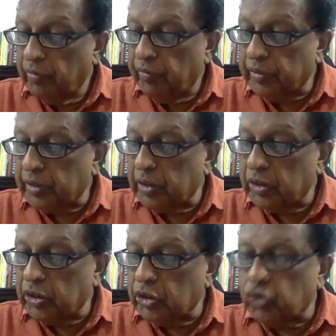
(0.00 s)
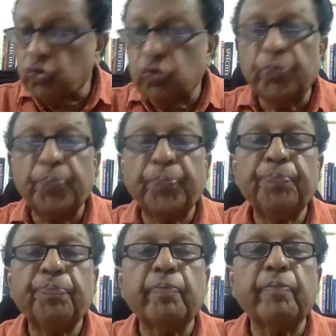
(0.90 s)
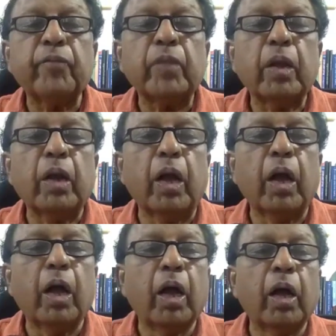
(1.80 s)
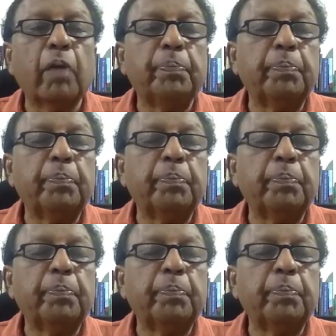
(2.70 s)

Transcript: facility to uh,